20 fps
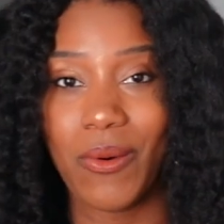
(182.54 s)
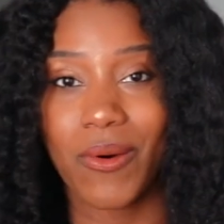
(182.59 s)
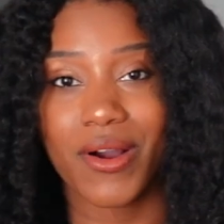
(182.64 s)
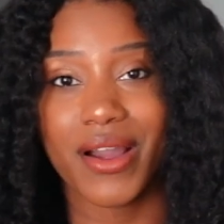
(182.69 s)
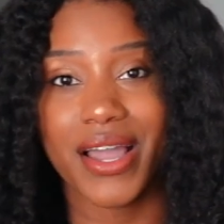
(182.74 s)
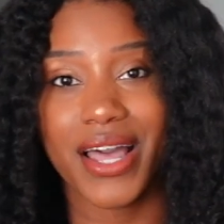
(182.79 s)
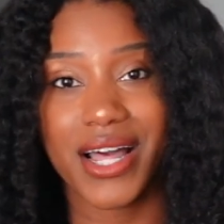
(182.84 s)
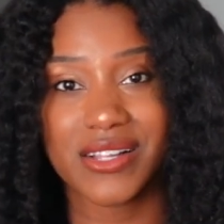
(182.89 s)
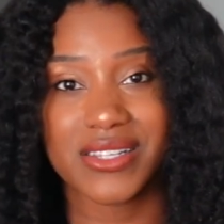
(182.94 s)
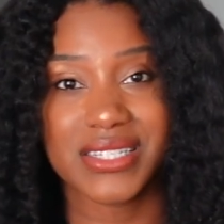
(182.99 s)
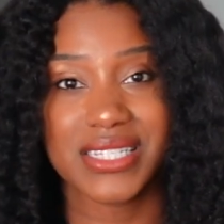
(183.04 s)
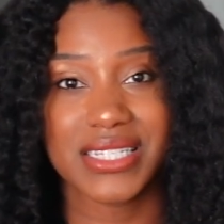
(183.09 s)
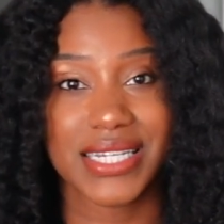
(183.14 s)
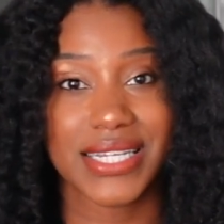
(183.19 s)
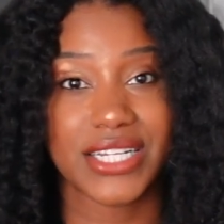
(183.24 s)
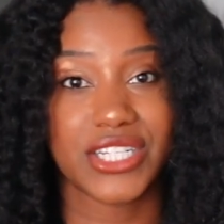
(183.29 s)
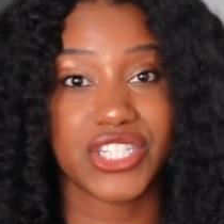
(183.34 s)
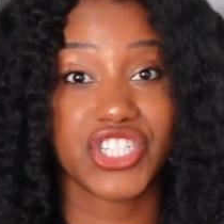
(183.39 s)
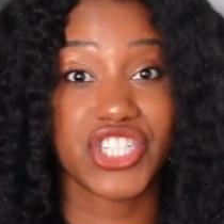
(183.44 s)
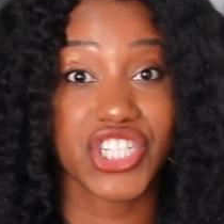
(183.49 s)
or L C
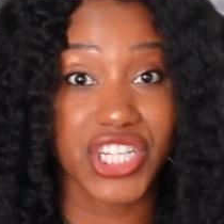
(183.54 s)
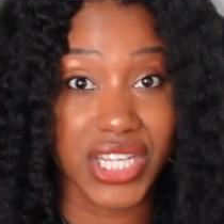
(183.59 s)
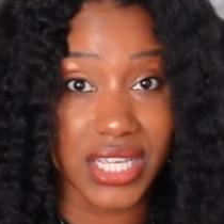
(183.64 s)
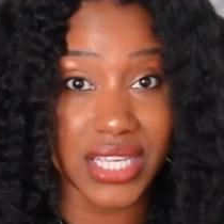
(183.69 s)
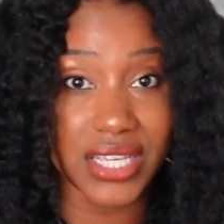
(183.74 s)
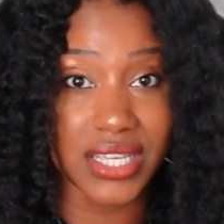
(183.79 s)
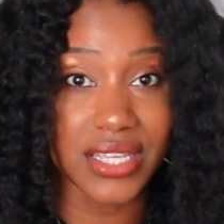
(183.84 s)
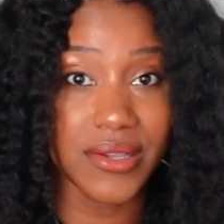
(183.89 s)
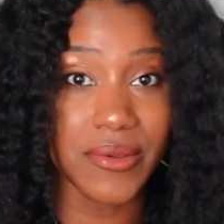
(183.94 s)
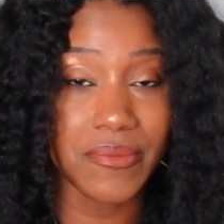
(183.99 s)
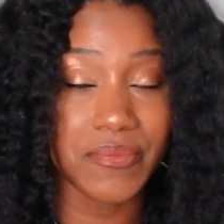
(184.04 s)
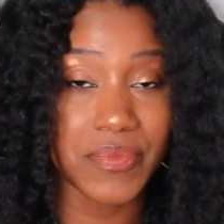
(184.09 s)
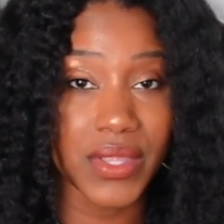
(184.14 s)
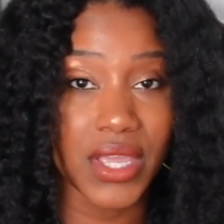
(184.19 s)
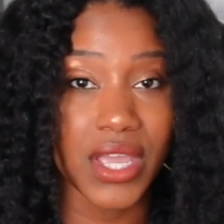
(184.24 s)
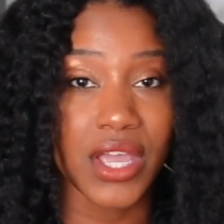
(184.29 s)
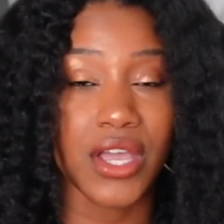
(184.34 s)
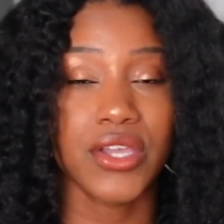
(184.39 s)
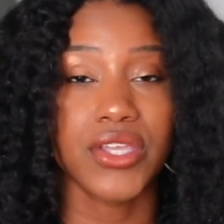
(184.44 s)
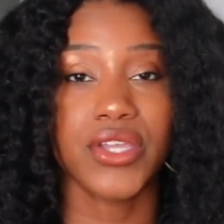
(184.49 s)
G
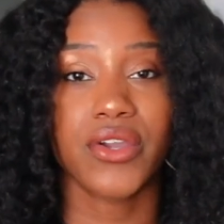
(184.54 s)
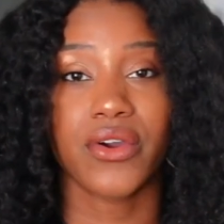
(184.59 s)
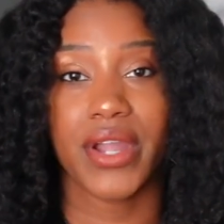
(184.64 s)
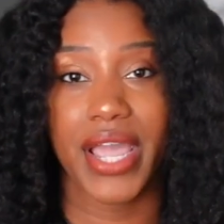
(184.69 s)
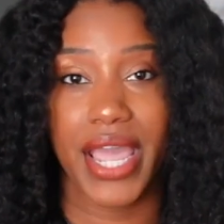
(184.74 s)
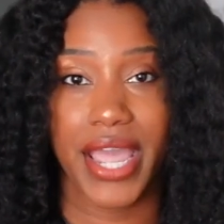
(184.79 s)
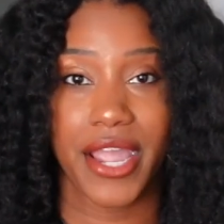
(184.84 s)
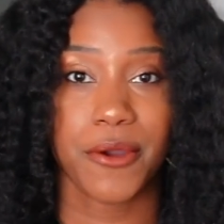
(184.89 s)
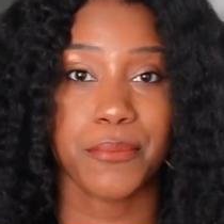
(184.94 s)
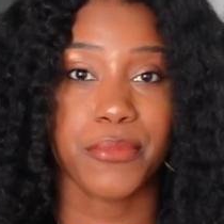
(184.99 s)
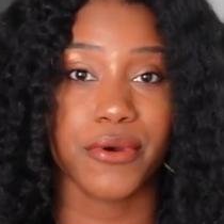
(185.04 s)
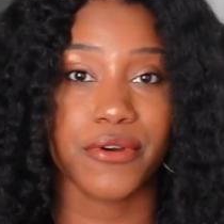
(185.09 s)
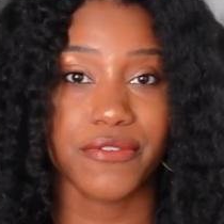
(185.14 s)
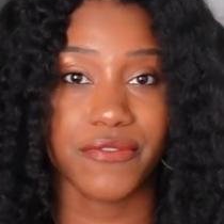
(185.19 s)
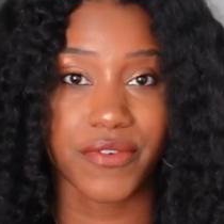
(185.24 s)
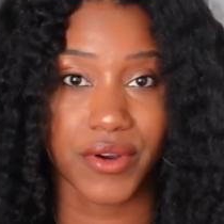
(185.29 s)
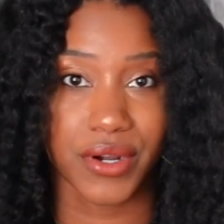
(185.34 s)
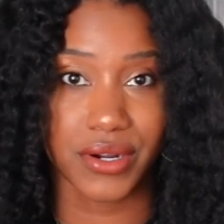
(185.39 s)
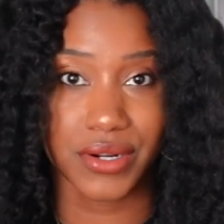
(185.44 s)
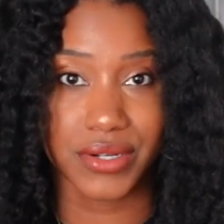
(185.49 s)
your hair
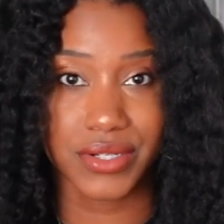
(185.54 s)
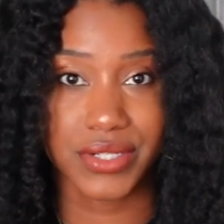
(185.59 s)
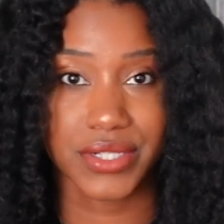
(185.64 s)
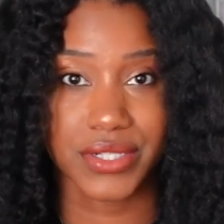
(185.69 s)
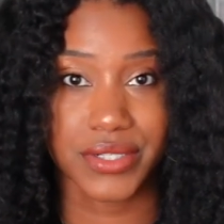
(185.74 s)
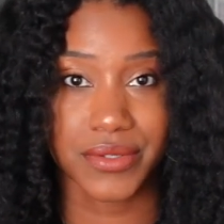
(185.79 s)
prefers.